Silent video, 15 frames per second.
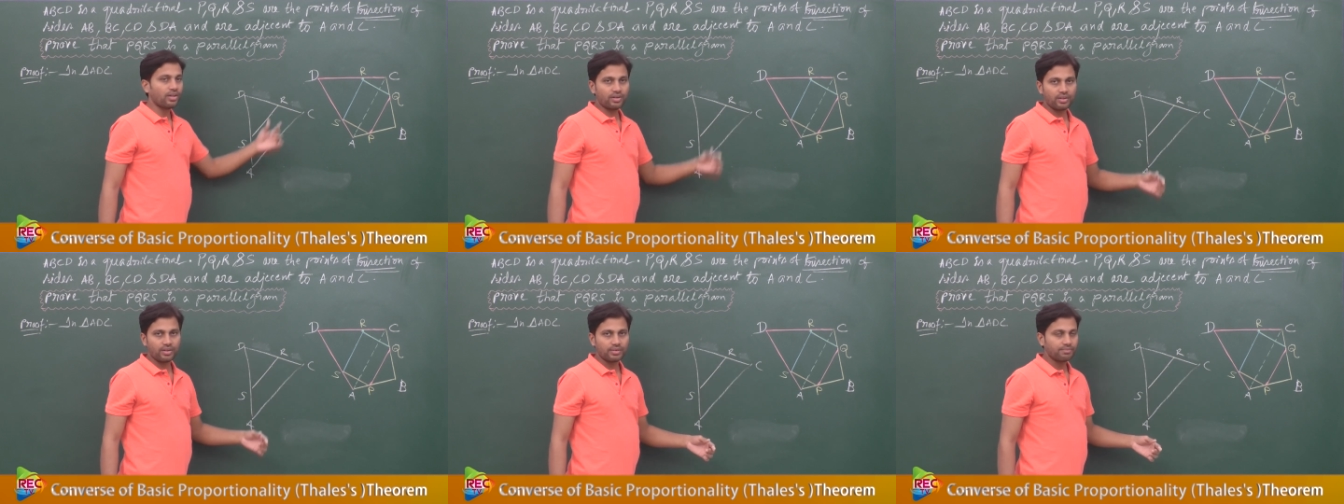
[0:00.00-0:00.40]
or
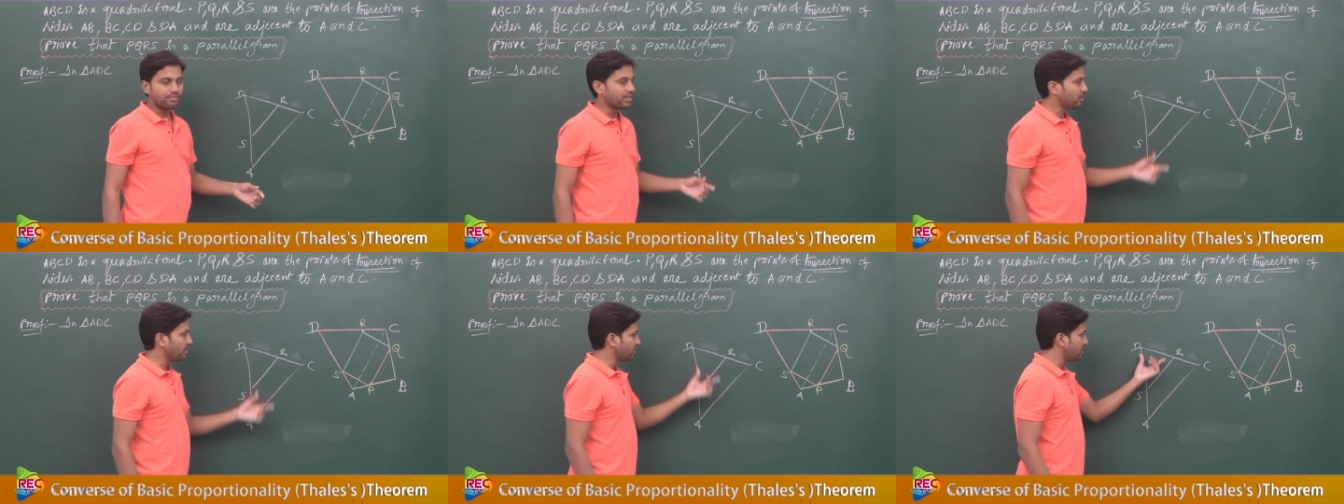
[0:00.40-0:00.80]
not,
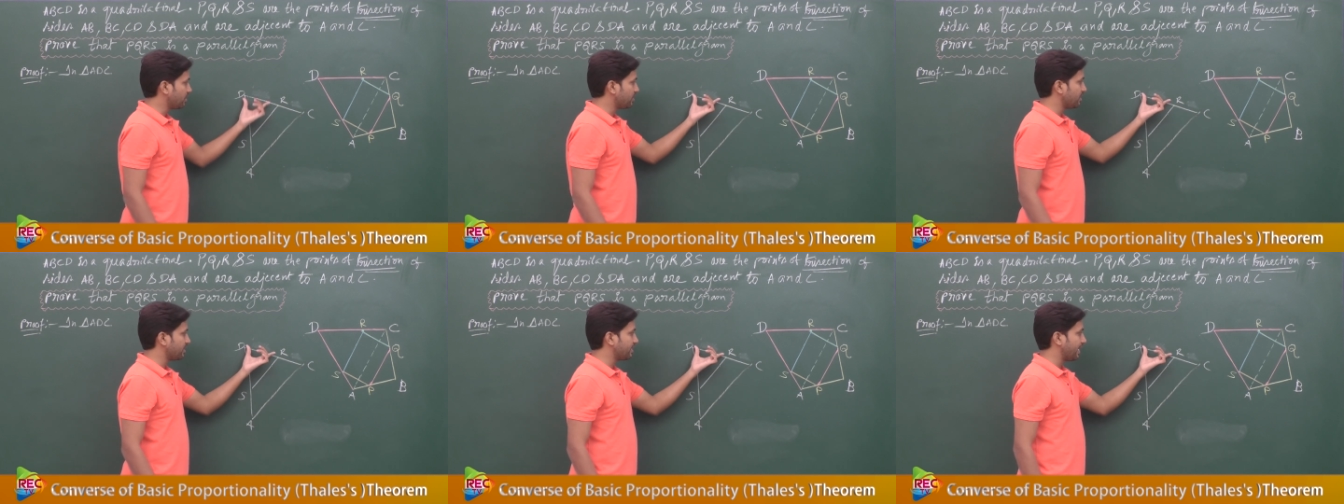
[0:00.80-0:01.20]
because
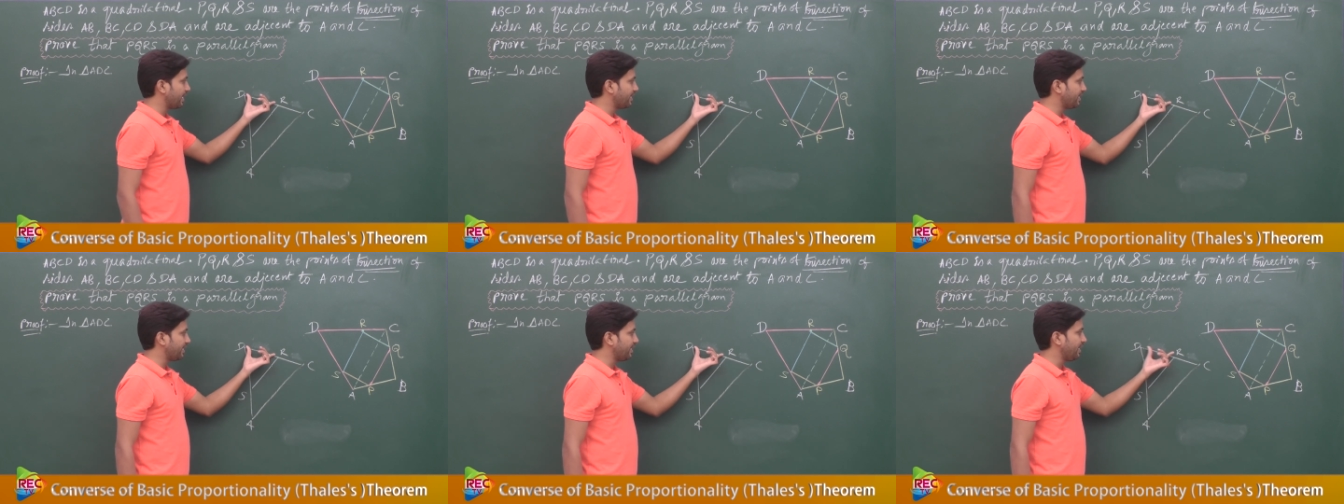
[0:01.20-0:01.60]
this is
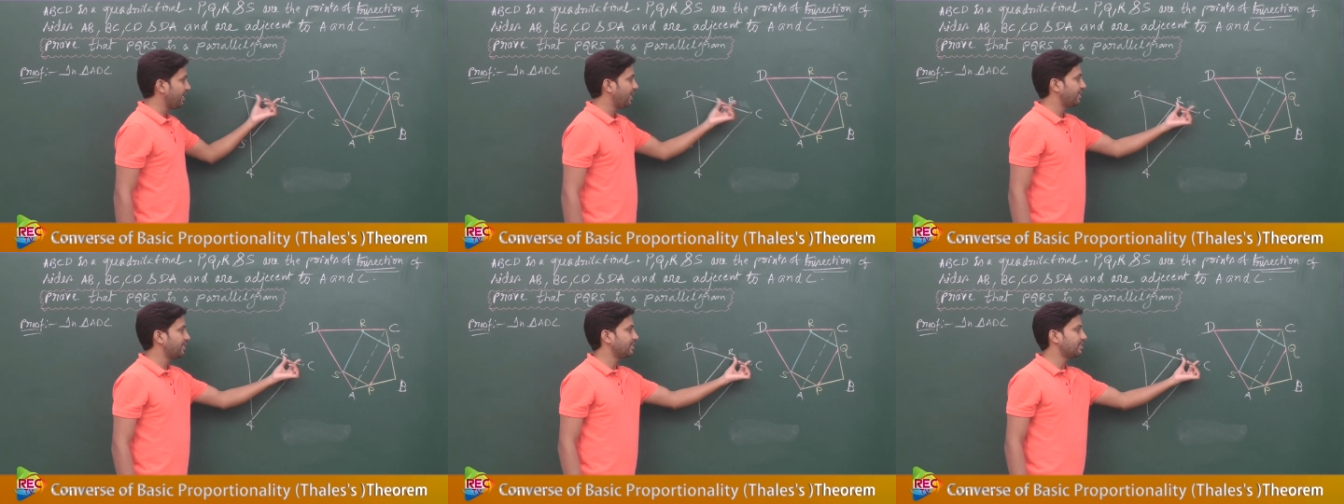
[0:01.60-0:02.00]
lengthy
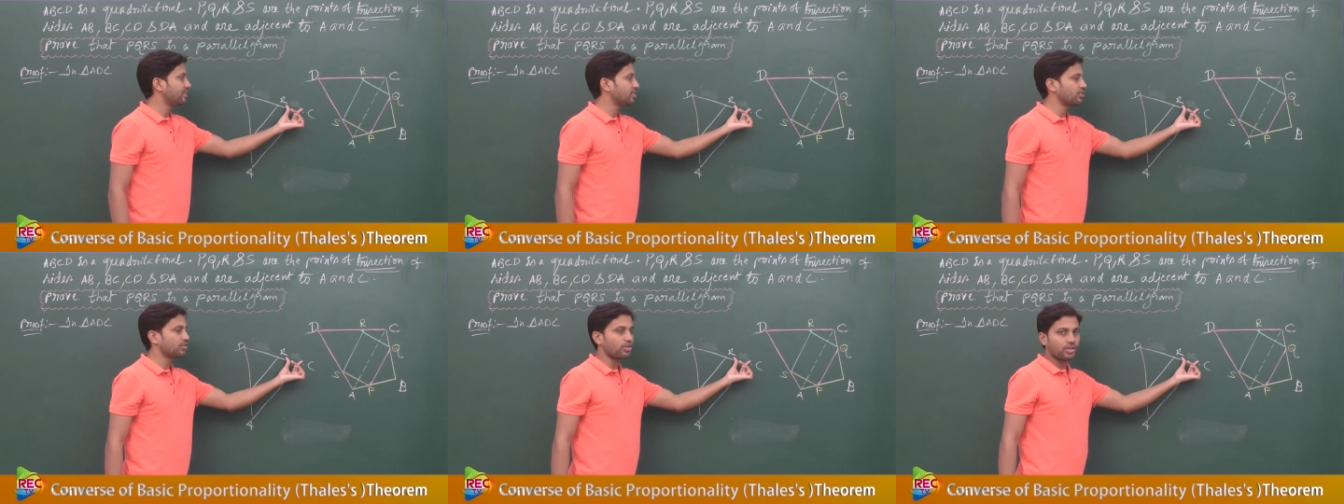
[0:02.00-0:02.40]
and this
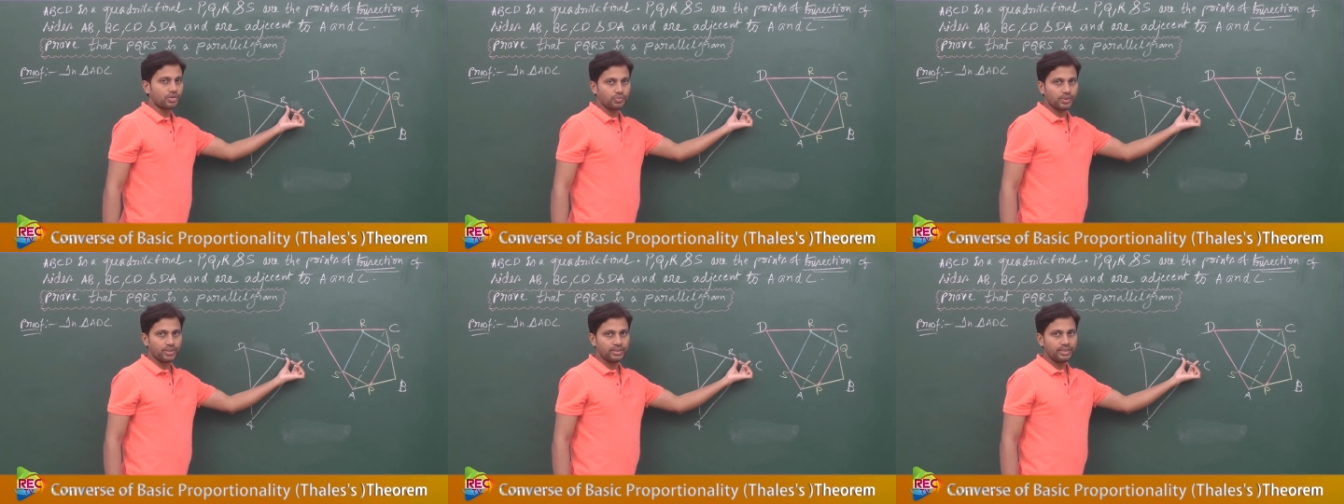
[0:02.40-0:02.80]
is short
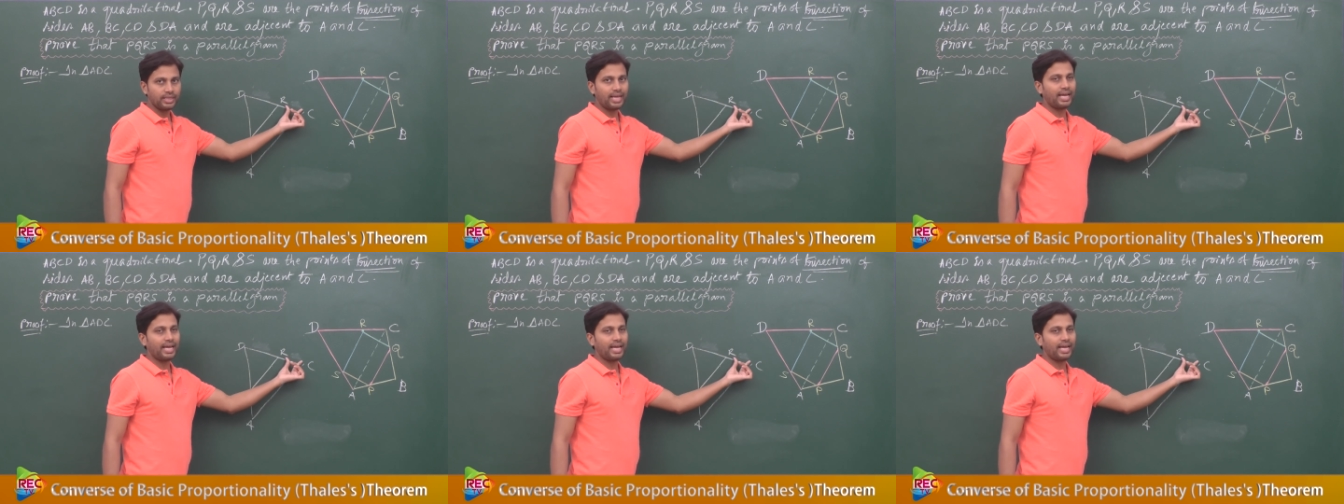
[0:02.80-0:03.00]
one.